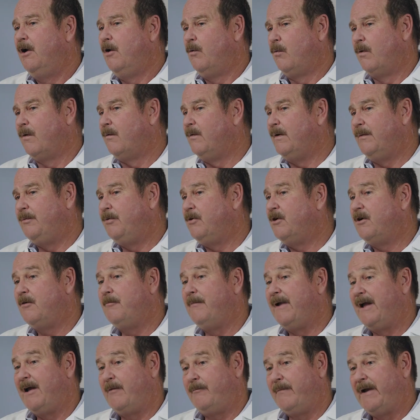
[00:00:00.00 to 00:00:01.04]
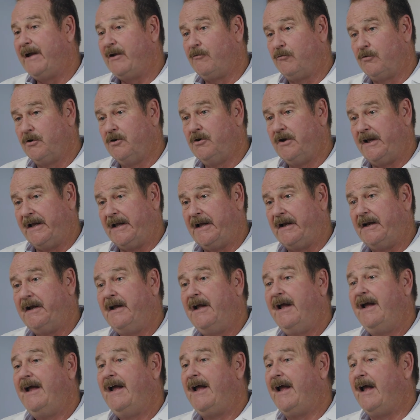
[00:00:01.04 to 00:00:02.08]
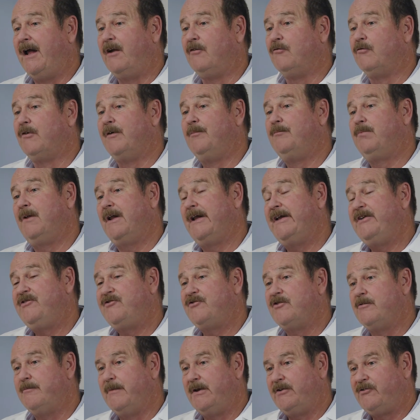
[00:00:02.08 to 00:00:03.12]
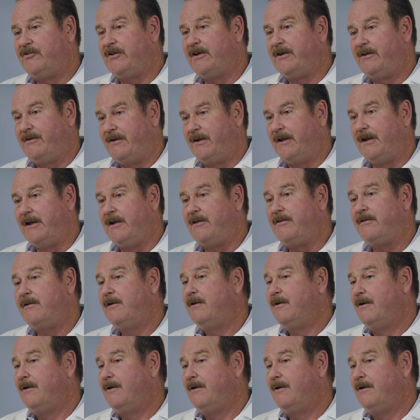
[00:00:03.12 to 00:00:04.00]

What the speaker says: where we put a man-made root in and replace the missing teeth